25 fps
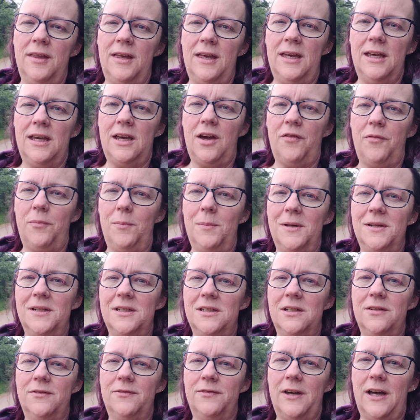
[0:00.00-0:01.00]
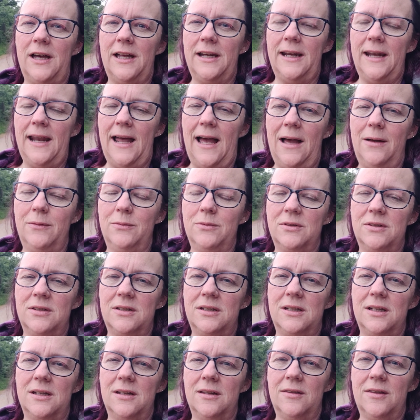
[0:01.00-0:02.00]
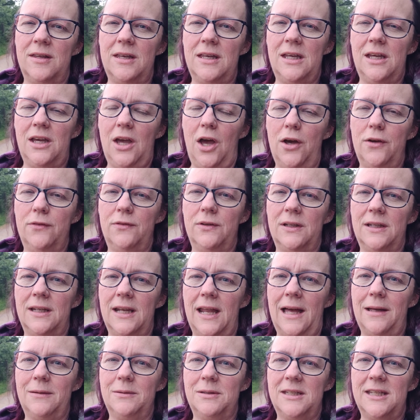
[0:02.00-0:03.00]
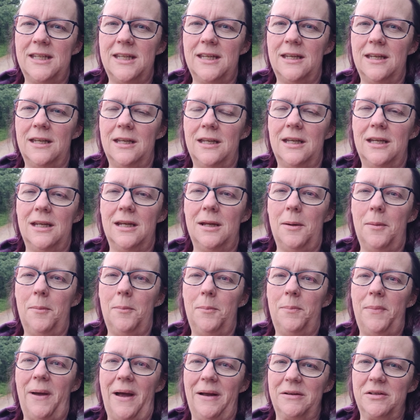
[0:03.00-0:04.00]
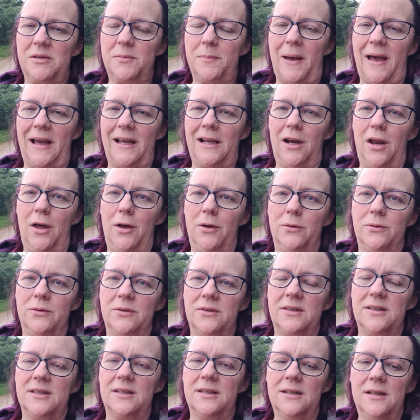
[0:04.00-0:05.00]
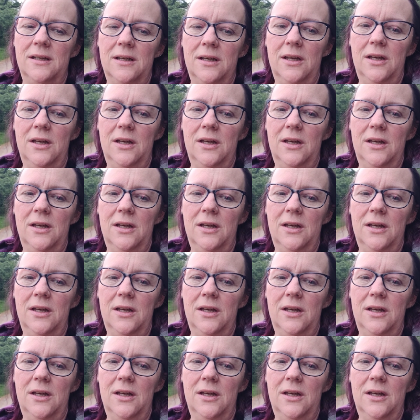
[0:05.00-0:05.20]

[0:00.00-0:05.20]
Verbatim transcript: the government have announced the COVID-19 Bounce Back Loans.